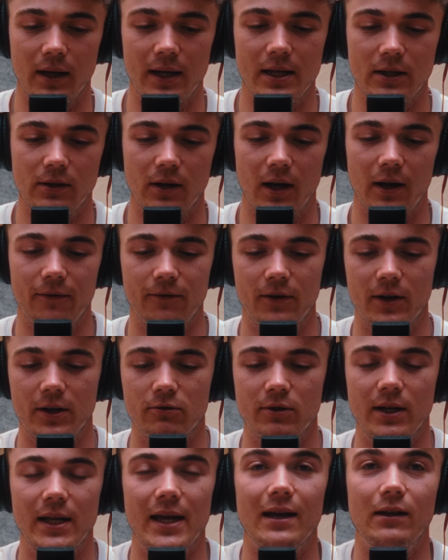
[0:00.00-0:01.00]
it I find it
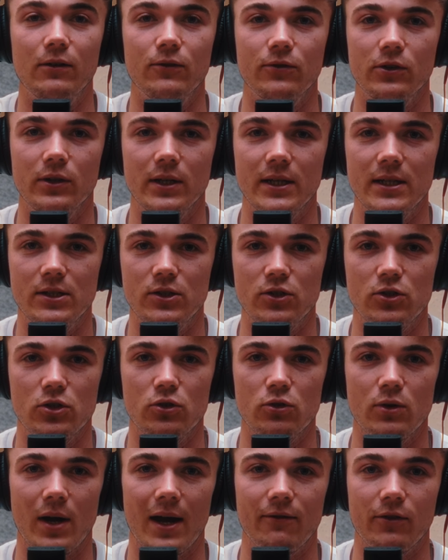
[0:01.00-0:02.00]
really helpful is
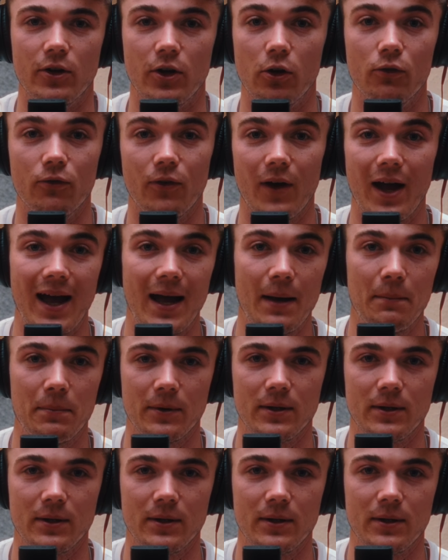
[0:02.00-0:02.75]
to have a golf app.